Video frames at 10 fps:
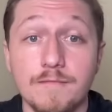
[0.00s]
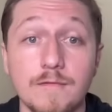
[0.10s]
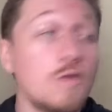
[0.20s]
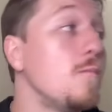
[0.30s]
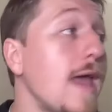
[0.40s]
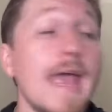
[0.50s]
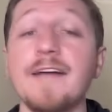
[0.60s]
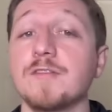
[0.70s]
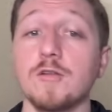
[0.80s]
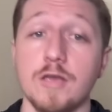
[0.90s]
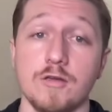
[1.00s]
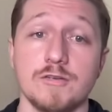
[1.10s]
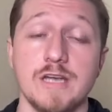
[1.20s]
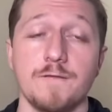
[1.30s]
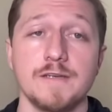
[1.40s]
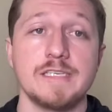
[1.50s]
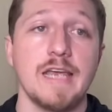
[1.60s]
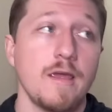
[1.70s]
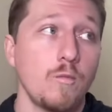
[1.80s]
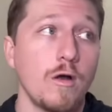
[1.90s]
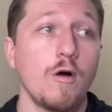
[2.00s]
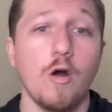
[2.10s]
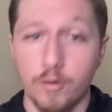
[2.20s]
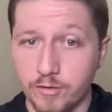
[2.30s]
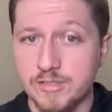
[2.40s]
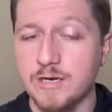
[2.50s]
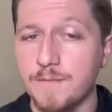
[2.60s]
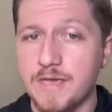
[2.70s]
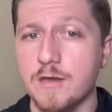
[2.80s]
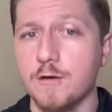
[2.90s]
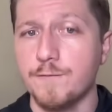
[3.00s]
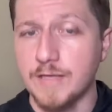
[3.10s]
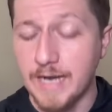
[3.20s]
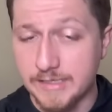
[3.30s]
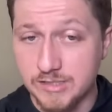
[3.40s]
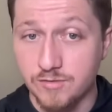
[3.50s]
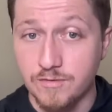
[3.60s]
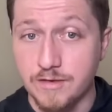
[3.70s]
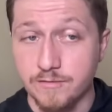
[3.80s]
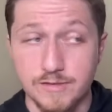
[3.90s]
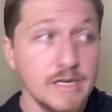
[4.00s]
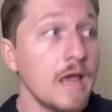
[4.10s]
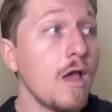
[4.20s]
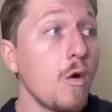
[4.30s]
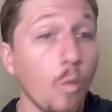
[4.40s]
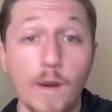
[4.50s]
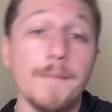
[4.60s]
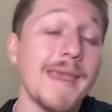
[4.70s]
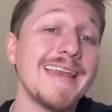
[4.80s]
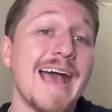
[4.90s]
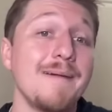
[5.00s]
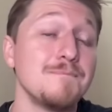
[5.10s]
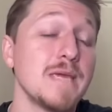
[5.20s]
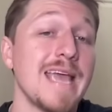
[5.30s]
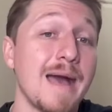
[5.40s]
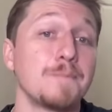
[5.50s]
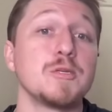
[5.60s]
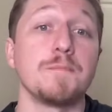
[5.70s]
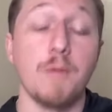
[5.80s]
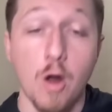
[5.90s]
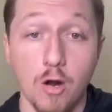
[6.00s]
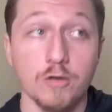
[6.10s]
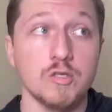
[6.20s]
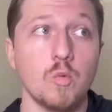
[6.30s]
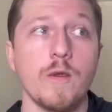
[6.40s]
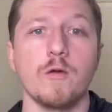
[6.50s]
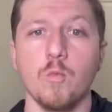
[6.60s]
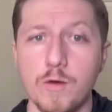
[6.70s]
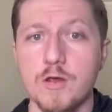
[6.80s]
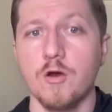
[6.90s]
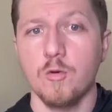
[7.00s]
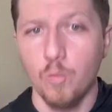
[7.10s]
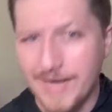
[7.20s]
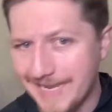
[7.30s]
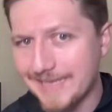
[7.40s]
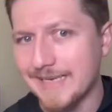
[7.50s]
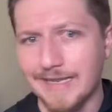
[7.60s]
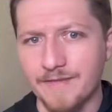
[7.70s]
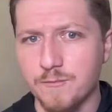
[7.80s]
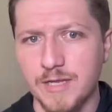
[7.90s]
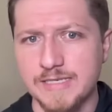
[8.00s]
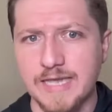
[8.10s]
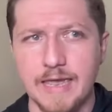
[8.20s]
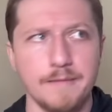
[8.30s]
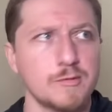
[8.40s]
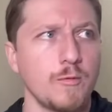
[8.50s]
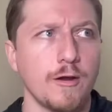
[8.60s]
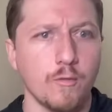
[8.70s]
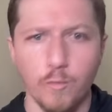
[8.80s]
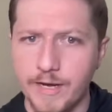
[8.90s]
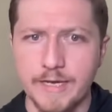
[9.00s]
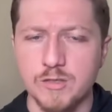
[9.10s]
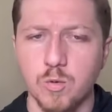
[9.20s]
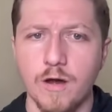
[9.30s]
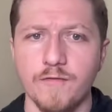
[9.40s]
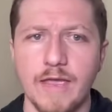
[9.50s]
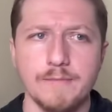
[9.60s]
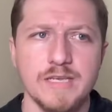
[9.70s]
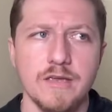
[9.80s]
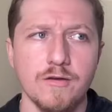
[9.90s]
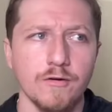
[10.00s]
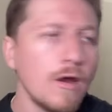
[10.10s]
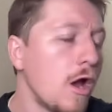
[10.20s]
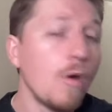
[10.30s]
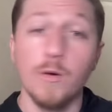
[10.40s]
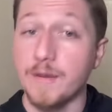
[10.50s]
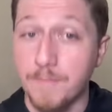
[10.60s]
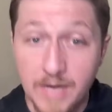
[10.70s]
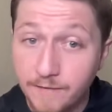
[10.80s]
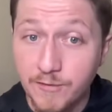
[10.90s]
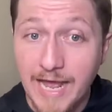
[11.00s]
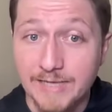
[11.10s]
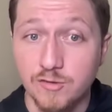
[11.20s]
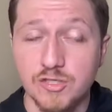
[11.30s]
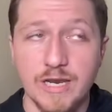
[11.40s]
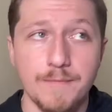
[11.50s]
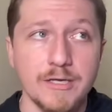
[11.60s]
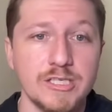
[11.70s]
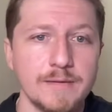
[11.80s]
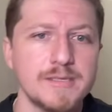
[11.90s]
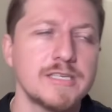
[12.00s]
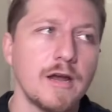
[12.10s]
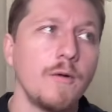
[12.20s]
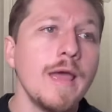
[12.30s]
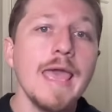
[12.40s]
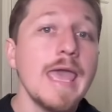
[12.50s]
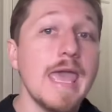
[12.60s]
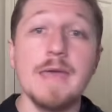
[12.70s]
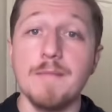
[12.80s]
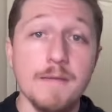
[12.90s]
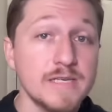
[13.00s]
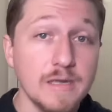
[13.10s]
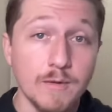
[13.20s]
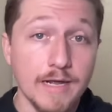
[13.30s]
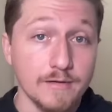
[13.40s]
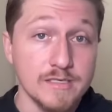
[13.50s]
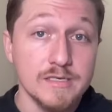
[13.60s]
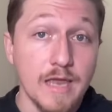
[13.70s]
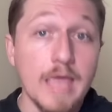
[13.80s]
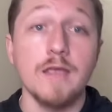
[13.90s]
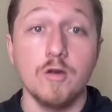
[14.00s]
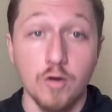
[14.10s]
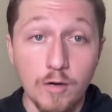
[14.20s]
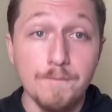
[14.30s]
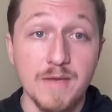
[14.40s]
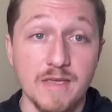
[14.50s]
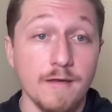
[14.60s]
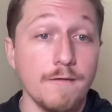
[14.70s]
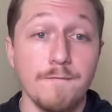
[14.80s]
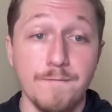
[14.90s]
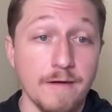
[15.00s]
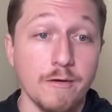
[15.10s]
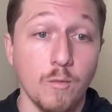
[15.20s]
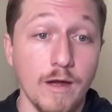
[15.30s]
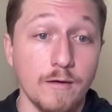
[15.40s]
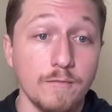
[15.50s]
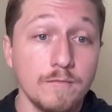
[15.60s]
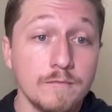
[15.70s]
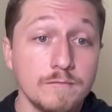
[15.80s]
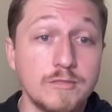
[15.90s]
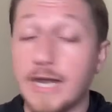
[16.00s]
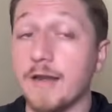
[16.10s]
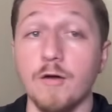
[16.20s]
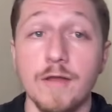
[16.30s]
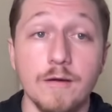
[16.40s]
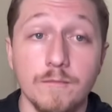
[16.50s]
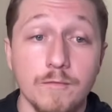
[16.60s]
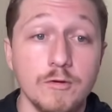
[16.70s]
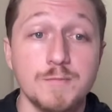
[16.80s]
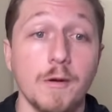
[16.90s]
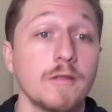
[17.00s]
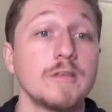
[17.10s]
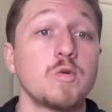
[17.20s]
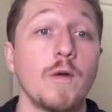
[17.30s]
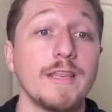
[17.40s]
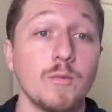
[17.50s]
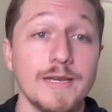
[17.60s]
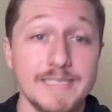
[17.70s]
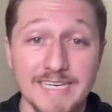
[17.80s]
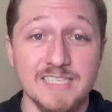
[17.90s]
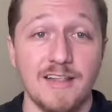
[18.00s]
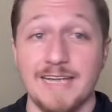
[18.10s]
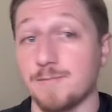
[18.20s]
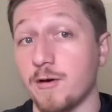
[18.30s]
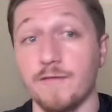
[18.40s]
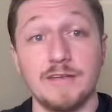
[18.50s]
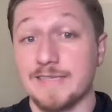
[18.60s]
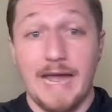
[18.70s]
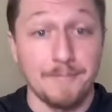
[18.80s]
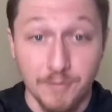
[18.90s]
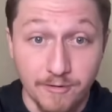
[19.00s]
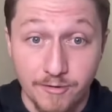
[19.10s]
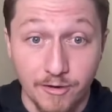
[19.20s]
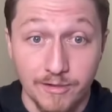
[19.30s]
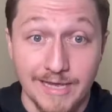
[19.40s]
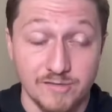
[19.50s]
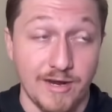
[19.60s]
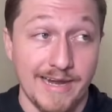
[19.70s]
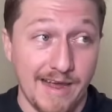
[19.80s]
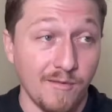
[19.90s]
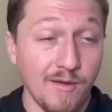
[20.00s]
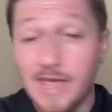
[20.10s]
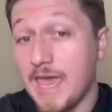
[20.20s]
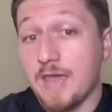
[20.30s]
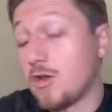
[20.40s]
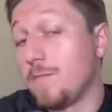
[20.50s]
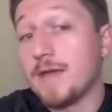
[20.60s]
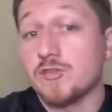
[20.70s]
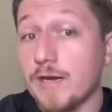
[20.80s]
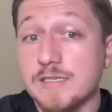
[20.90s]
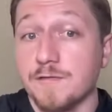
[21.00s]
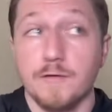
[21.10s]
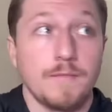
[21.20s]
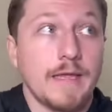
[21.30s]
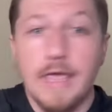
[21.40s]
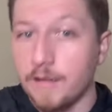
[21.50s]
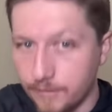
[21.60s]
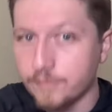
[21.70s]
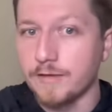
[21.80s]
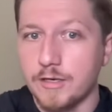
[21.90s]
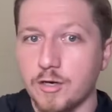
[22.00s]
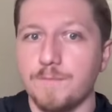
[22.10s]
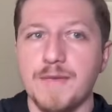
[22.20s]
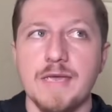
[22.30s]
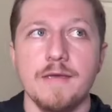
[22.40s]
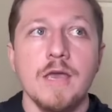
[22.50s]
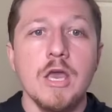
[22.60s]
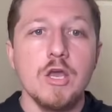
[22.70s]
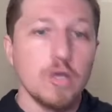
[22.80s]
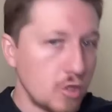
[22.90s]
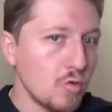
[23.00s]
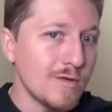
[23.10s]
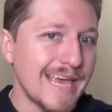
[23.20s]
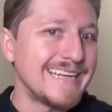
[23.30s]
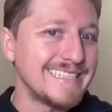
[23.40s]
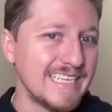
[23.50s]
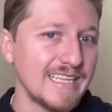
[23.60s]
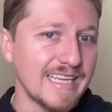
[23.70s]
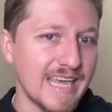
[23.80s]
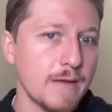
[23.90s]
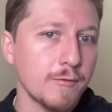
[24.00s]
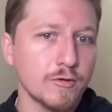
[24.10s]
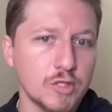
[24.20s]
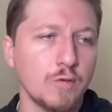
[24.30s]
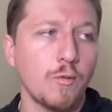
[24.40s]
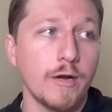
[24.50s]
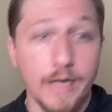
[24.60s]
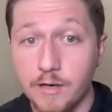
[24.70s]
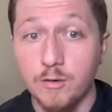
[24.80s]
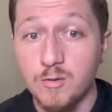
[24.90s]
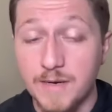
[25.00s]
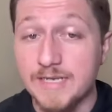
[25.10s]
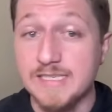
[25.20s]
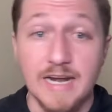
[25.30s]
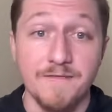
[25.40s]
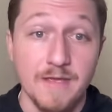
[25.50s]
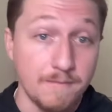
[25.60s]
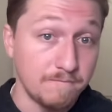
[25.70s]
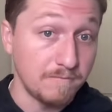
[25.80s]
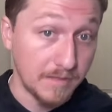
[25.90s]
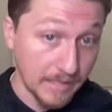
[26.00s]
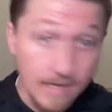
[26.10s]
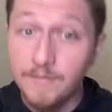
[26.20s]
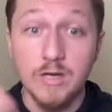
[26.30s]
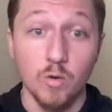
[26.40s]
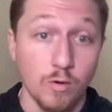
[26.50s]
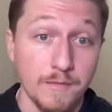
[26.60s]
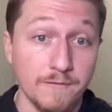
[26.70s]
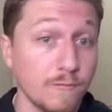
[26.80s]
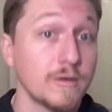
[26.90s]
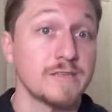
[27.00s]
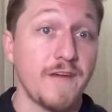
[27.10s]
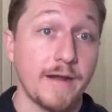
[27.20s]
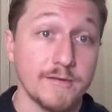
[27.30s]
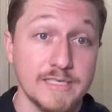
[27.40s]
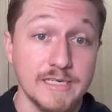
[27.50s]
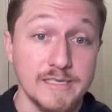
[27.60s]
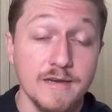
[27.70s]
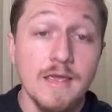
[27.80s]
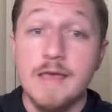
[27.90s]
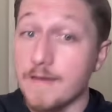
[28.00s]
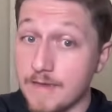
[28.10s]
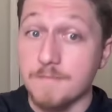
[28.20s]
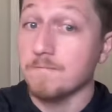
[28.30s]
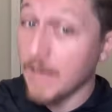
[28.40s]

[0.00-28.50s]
You may have to look at yourself and say, well, Arnold's going to be here for the next 2 years. We may not be up to par to where we are winning 11-plus games. We are winning 12 games a year. We're competing for national championships. So it may be someone else. It could be very well Jaden O'Neal, who's part of the 2026 class, part of a top three recruiting class right now. It could be a transfer. Like, it literally could be you get Dylan Gabriel 2.0, but instead of him leaving Norman for his final season, he